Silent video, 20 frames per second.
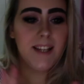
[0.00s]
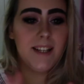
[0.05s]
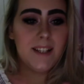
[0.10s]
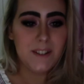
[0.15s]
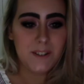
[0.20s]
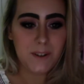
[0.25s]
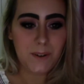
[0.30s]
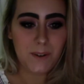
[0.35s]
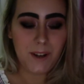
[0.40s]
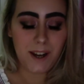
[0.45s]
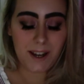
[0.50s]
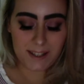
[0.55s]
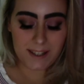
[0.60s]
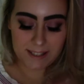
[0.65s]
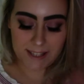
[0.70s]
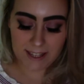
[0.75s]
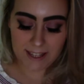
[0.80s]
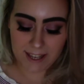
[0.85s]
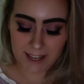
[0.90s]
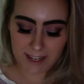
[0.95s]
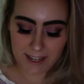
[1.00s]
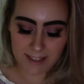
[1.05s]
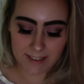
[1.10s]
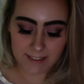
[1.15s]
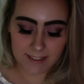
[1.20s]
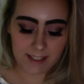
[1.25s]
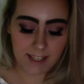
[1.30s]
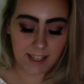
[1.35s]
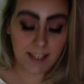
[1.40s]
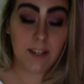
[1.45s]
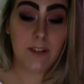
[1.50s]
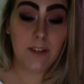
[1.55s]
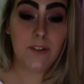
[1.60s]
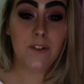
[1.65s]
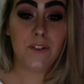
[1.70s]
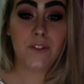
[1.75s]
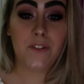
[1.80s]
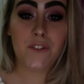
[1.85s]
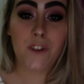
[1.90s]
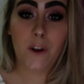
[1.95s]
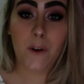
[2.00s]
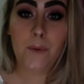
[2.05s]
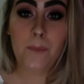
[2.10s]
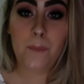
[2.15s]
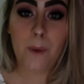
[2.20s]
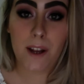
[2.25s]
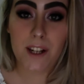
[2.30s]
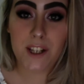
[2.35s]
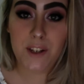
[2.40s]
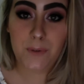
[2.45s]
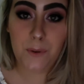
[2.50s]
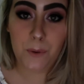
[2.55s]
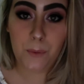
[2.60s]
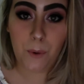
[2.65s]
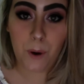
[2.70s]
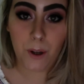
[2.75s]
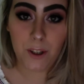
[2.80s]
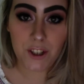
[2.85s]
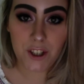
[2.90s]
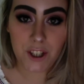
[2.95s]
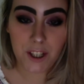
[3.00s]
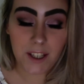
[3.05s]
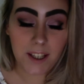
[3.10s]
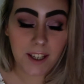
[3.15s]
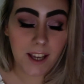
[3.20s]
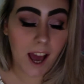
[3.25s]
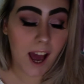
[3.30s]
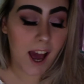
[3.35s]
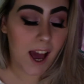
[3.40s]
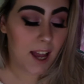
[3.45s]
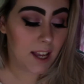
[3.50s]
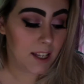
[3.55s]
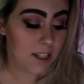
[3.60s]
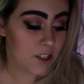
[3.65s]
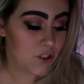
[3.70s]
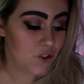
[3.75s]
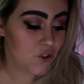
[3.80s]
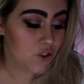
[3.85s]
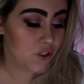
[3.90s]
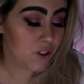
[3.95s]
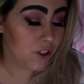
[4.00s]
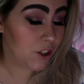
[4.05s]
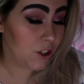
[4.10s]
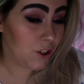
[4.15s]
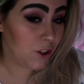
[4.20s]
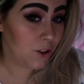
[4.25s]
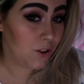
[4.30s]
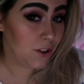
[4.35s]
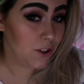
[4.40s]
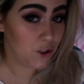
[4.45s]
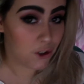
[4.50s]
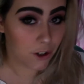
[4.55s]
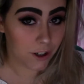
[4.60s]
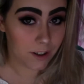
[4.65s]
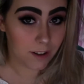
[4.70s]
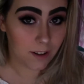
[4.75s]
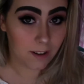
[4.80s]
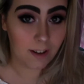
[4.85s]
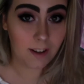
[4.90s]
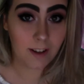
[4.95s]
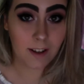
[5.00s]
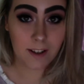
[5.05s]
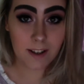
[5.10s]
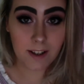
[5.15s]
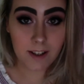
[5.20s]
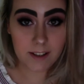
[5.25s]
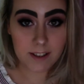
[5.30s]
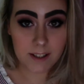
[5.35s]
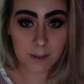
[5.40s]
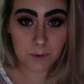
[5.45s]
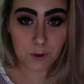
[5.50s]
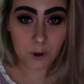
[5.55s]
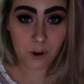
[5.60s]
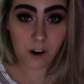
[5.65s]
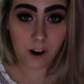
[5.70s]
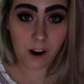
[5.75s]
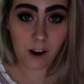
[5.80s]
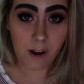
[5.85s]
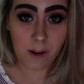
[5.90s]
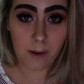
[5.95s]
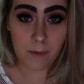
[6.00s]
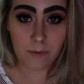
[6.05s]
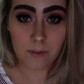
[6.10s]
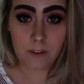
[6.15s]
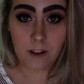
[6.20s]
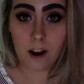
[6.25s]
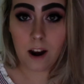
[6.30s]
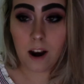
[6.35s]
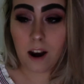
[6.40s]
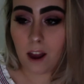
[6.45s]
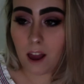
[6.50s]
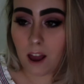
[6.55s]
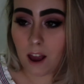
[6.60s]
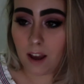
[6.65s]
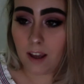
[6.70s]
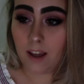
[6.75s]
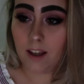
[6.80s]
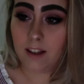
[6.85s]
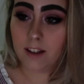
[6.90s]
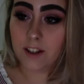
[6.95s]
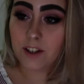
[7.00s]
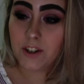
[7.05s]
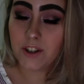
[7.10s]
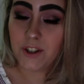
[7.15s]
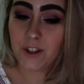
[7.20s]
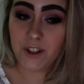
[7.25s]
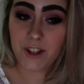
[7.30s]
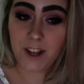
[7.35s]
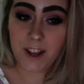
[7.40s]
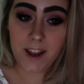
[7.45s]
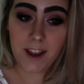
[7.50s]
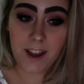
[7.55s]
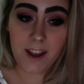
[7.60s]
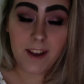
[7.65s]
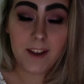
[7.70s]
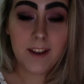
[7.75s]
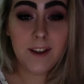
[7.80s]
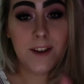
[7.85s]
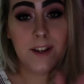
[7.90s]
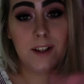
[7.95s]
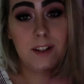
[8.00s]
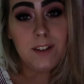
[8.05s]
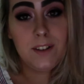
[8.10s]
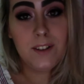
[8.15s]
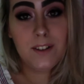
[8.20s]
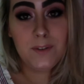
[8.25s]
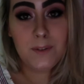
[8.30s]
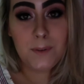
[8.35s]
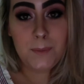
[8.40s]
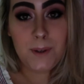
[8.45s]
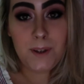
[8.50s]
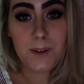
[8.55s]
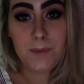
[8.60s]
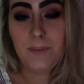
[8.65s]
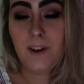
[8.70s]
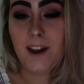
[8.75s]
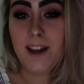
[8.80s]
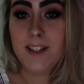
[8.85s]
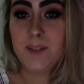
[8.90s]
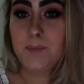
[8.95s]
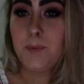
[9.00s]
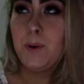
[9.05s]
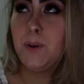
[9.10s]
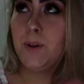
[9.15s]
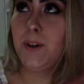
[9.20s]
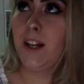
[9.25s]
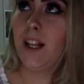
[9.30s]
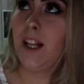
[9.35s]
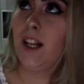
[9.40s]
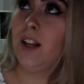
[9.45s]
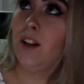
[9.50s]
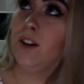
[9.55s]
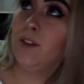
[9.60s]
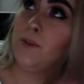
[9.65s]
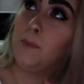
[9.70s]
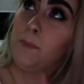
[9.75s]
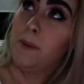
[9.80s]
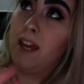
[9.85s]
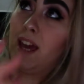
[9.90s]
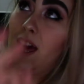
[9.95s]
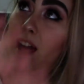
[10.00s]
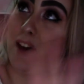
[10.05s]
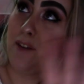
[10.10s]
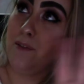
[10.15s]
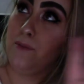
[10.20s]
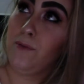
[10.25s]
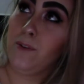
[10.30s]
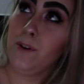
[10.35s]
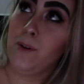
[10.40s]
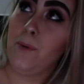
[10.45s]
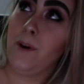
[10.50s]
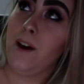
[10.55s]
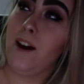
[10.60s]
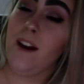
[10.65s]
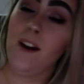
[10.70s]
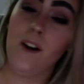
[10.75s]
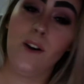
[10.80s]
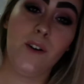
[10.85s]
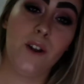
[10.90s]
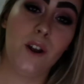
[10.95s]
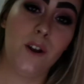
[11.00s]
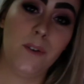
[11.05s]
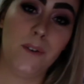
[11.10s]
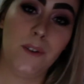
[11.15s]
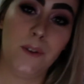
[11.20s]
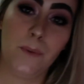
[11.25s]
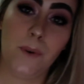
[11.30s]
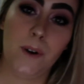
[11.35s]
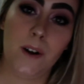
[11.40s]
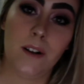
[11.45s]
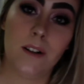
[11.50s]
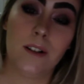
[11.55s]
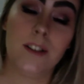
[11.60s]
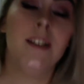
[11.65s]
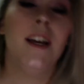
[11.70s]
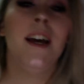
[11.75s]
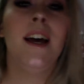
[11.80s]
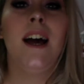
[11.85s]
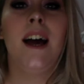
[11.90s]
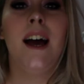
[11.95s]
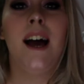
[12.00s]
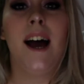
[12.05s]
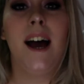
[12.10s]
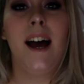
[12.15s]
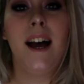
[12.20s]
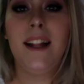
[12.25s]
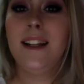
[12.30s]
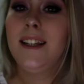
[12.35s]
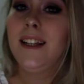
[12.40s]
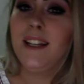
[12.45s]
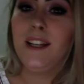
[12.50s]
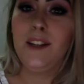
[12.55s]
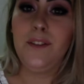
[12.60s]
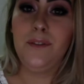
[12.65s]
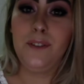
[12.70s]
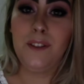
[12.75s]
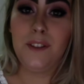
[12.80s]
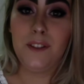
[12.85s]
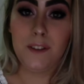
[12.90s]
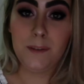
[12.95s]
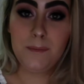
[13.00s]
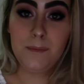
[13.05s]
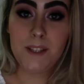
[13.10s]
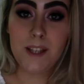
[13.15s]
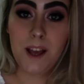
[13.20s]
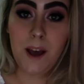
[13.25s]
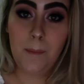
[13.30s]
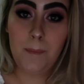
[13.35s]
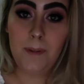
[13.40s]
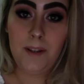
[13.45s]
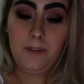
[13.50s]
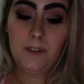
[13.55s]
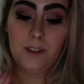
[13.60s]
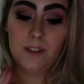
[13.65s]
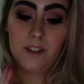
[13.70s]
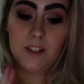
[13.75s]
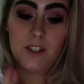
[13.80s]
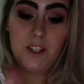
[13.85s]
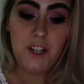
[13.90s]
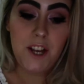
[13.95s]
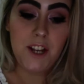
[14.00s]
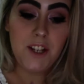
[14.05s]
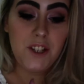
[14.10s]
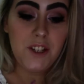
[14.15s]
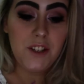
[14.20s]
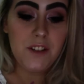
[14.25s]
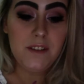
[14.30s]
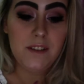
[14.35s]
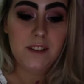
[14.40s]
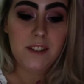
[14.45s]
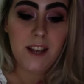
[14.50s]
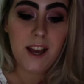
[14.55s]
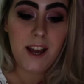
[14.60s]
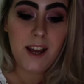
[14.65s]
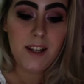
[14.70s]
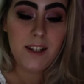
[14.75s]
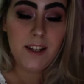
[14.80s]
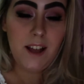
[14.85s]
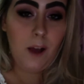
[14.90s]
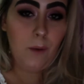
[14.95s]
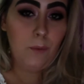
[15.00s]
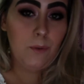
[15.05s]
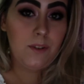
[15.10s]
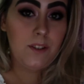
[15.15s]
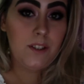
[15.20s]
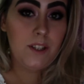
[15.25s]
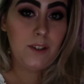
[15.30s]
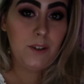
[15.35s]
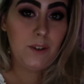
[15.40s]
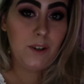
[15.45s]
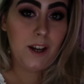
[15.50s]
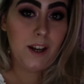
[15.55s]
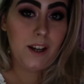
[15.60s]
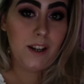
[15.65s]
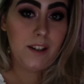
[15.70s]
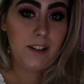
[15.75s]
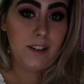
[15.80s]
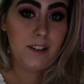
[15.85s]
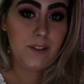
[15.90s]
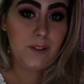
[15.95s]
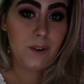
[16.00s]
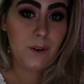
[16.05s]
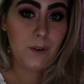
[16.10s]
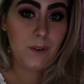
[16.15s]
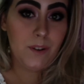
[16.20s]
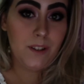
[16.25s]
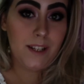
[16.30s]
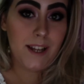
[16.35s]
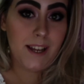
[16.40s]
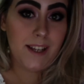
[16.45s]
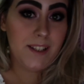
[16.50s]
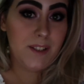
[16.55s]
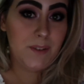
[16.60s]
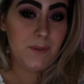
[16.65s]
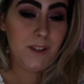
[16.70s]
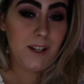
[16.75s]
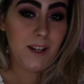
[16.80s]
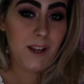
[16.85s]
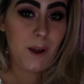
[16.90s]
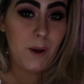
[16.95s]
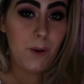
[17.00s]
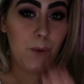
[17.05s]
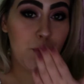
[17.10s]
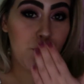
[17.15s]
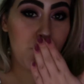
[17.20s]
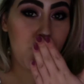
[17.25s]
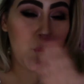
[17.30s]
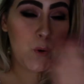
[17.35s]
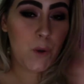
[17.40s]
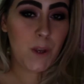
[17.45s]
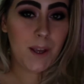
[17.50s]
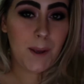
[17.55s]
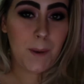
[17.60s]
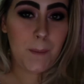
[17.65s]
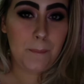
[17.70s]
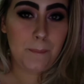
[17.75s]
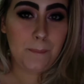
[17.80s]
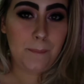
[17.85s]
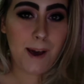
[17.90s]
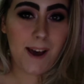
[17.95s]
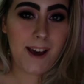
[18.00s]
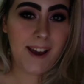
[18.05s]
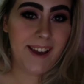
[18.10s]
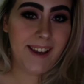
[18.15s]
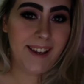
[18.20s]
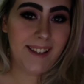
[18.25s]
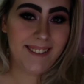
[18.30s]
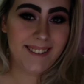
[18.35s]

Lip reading: So guys, again, thank you so much for watching, and you know the drill. Subscribe, like, share, look for me on Facebook, look for me everywhere, all over the world, and leave your thumbs up, leave your suggestions, and I will see you guys on the next video. Bye!